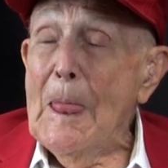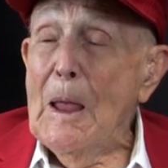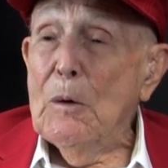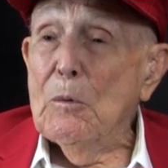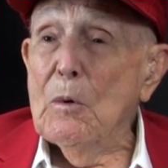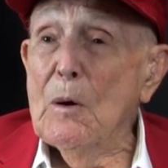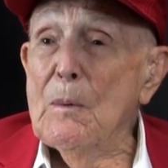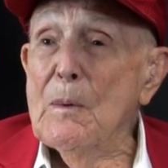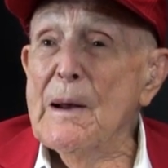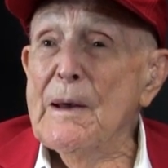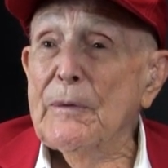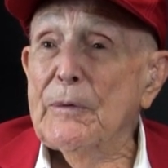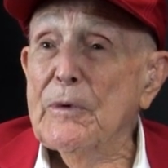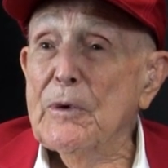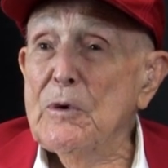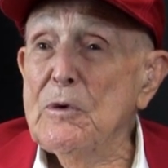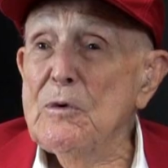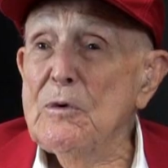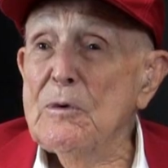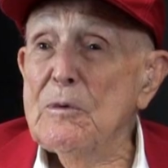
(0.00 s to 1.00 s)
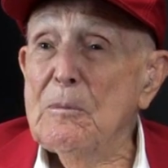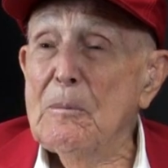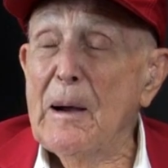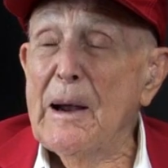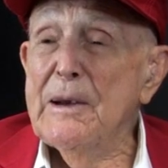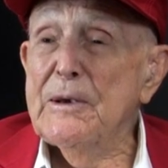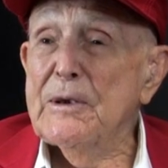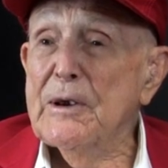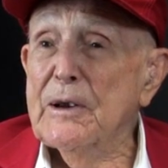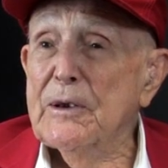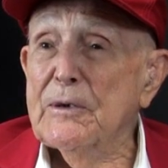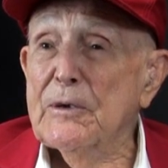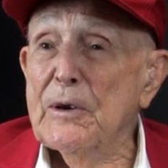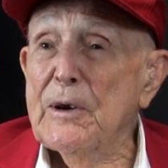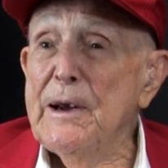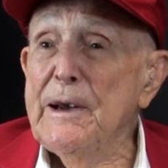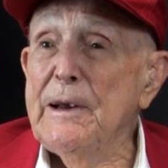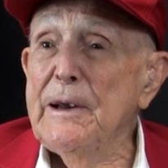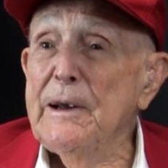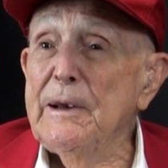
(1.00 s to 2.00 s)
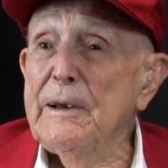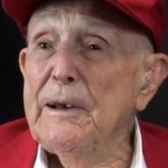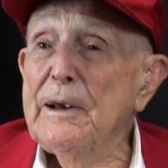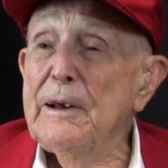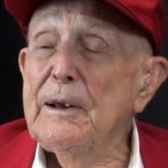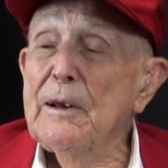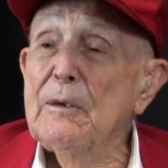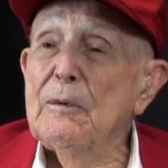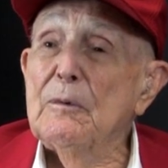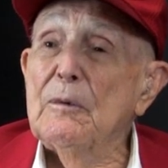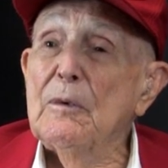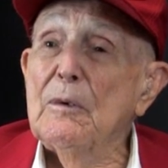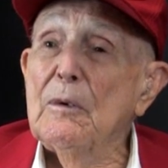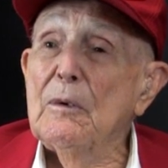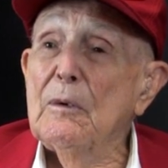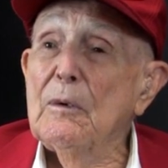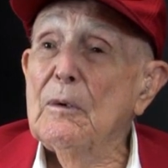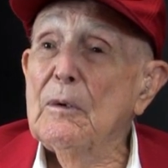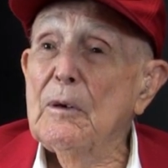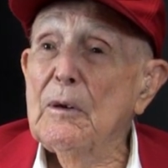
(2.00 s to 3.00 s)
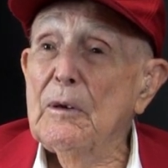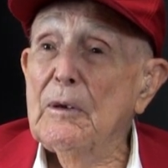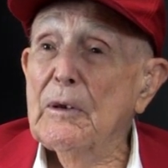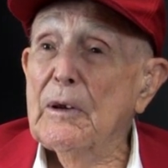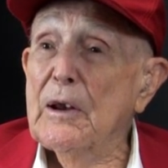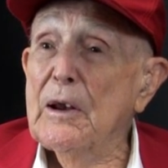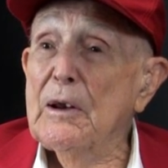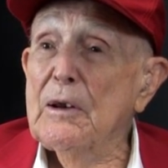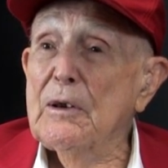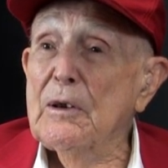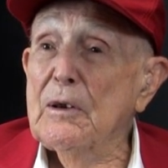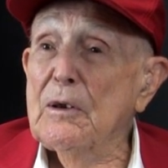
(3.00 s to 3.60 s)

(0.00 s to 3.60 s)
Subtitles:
we went through basic training and